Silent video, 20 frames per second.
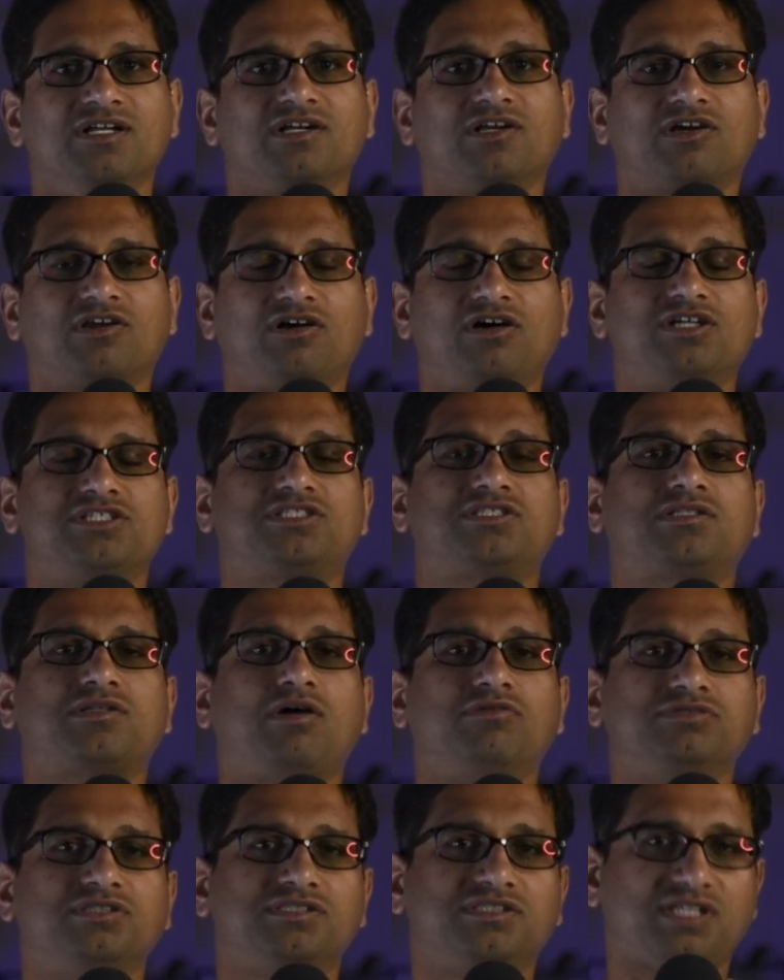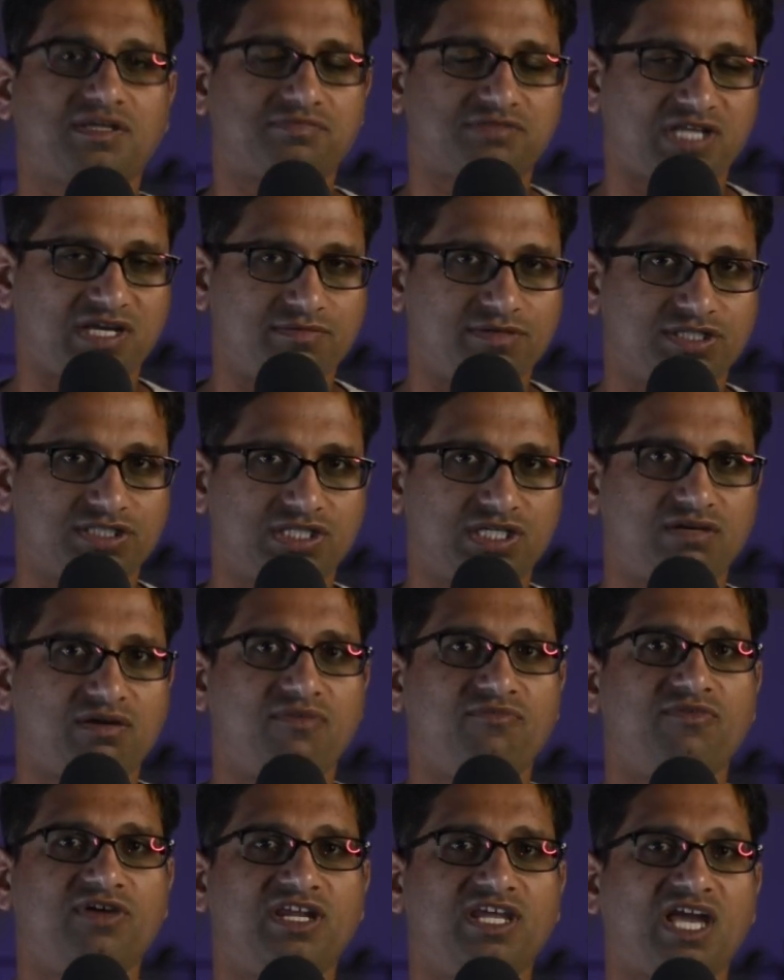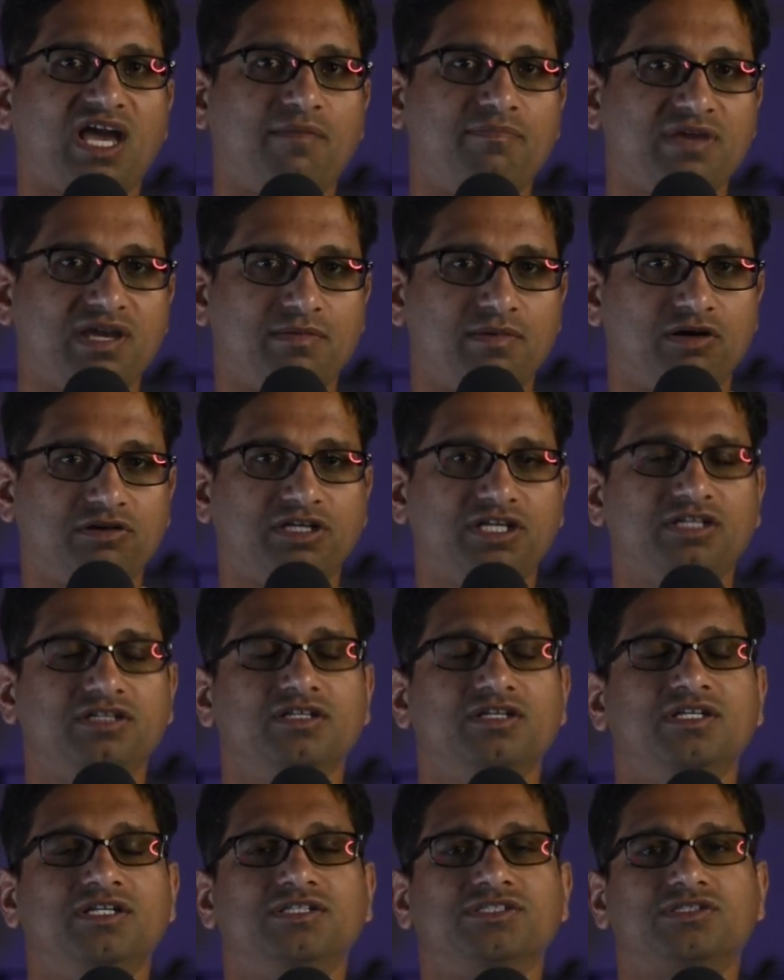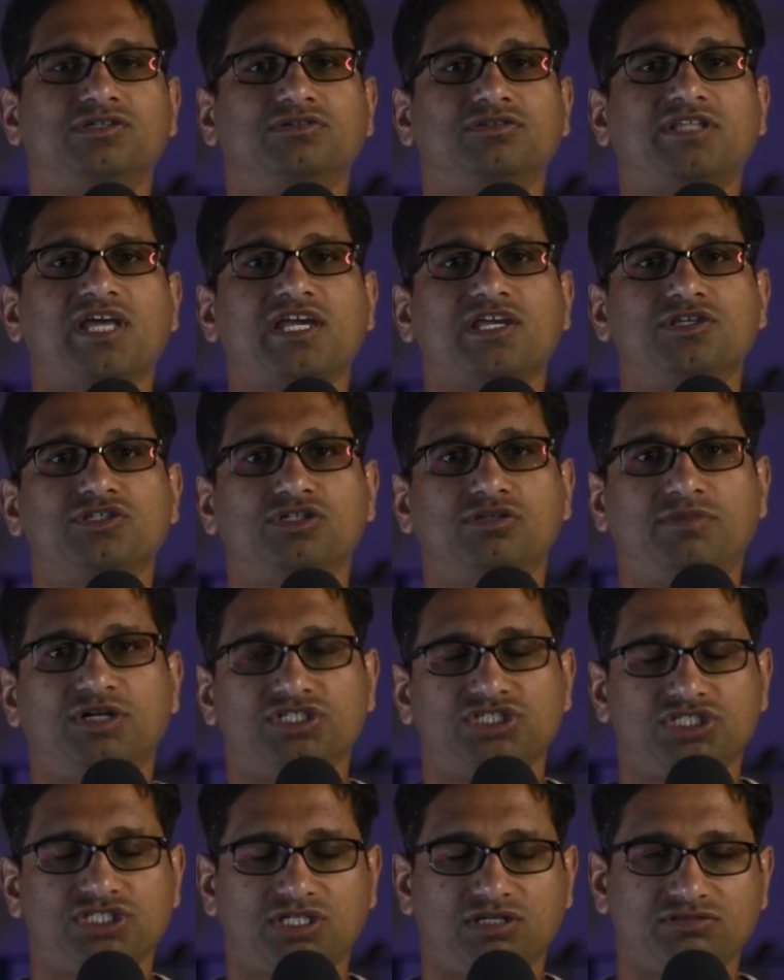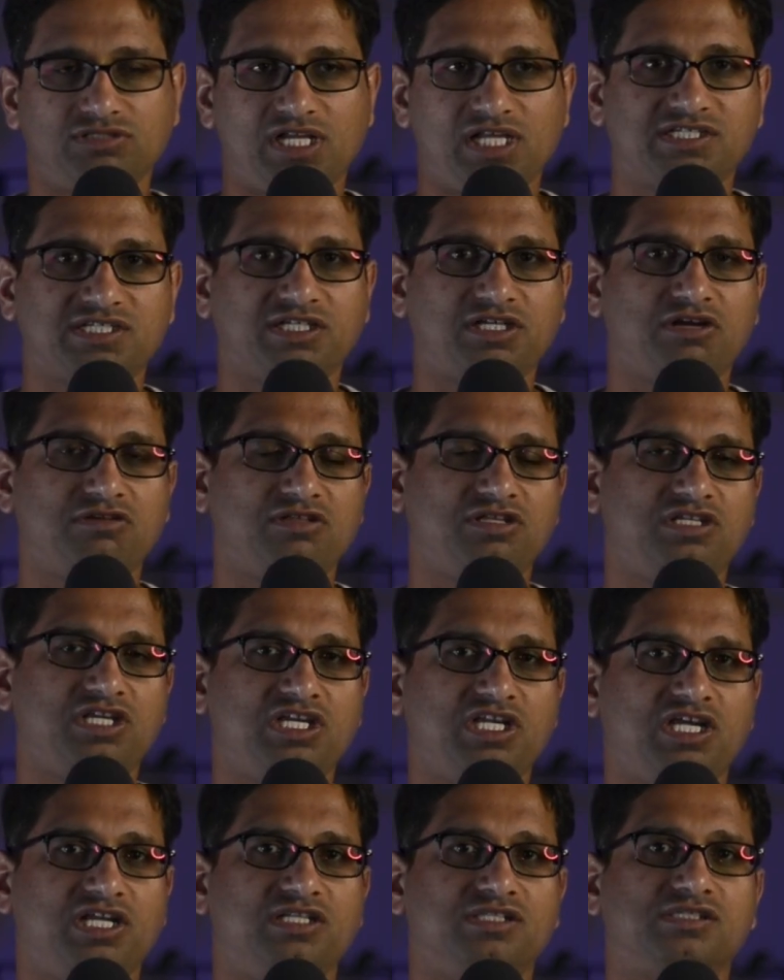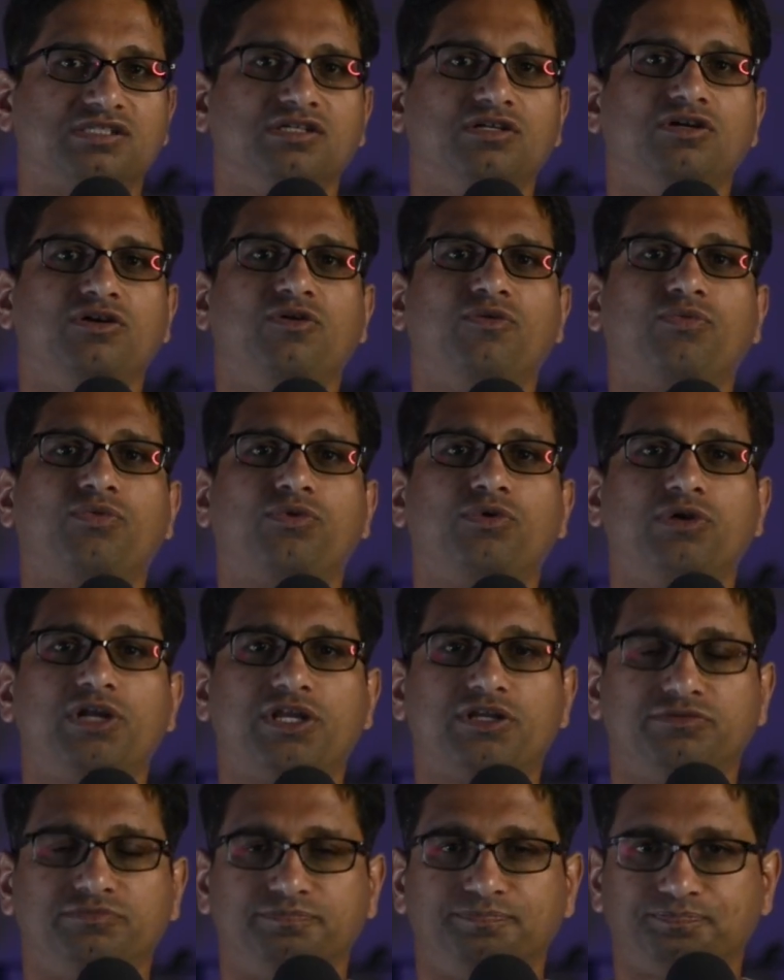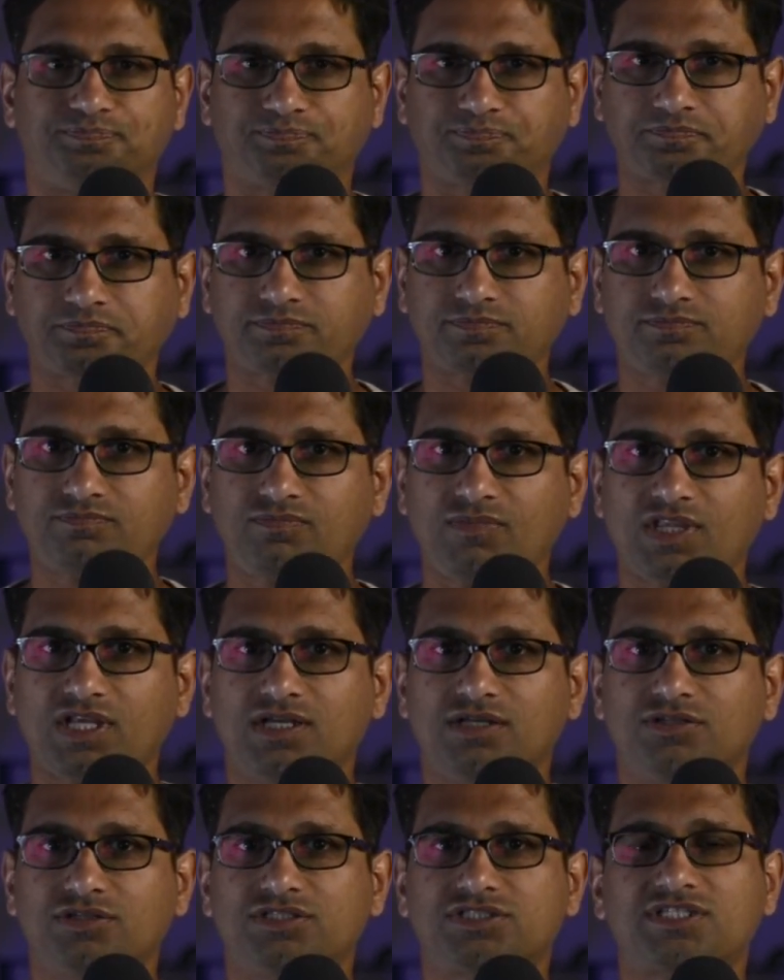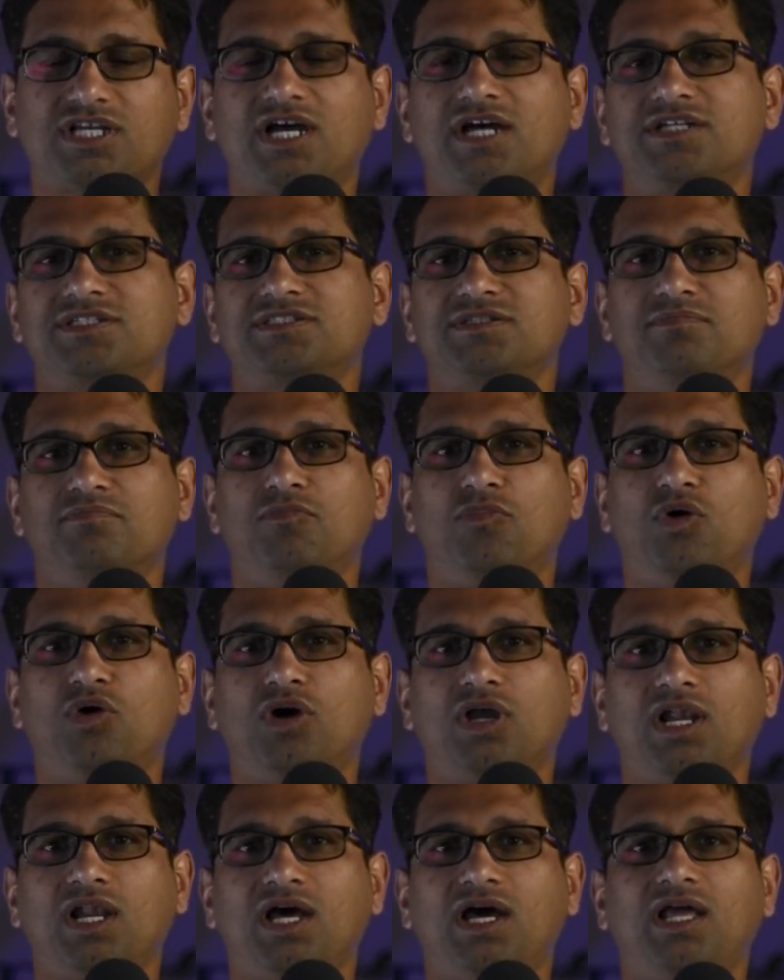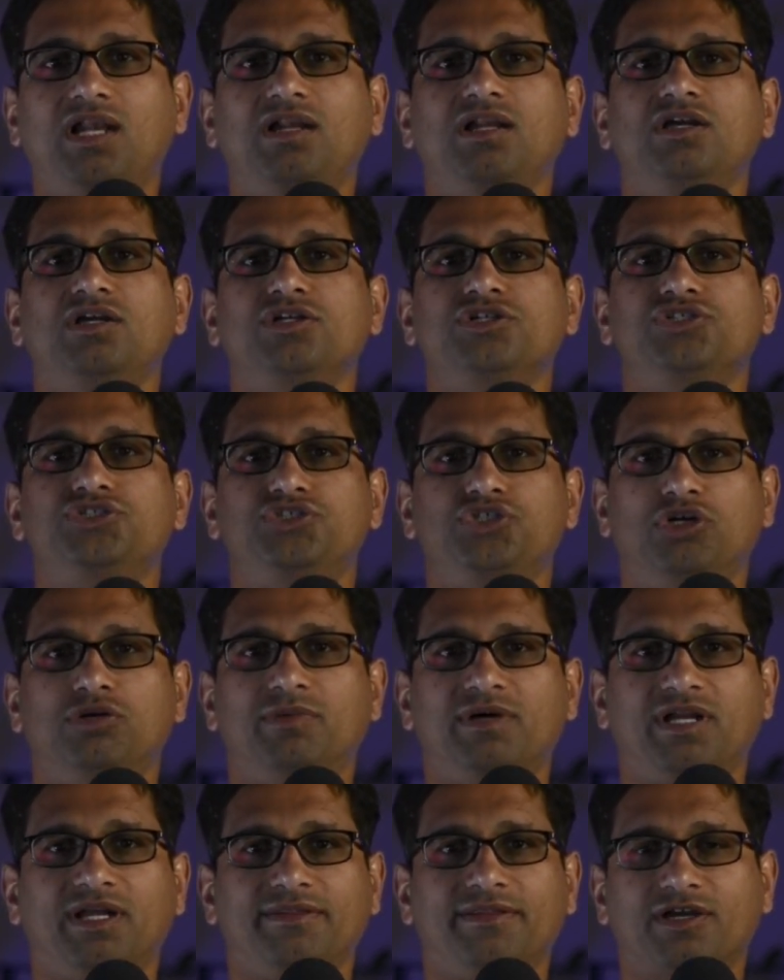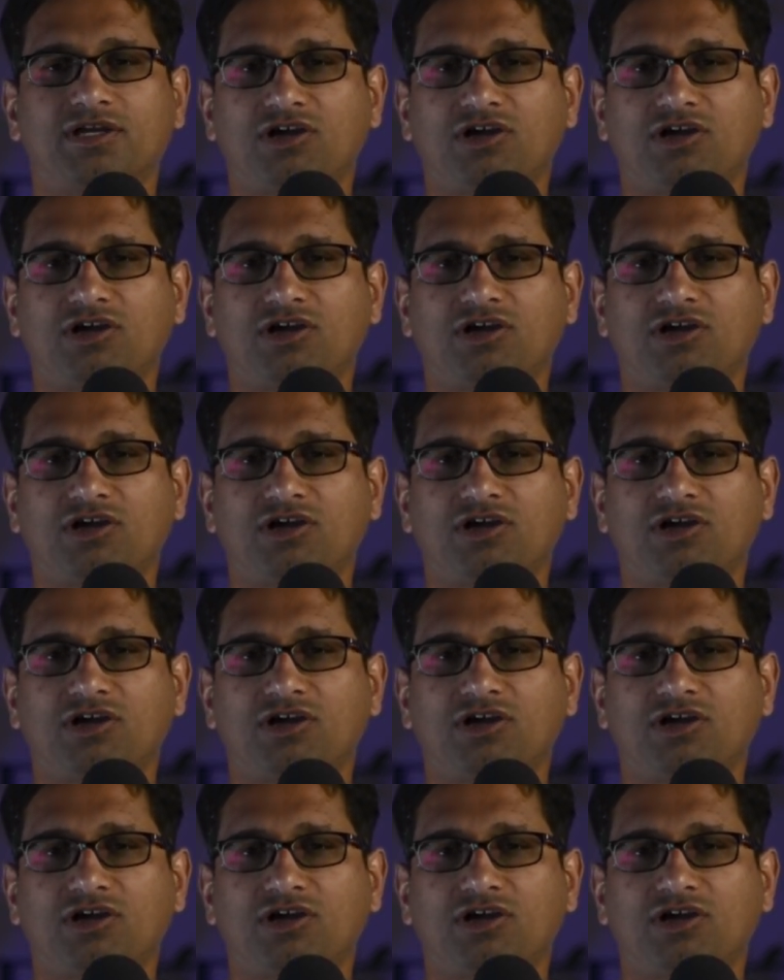crossed 1,000 subscribers now. I'm very happy about it. So thank you so much. Now let's get into the details. Thudarum stars Mohanlal, Shobhana. The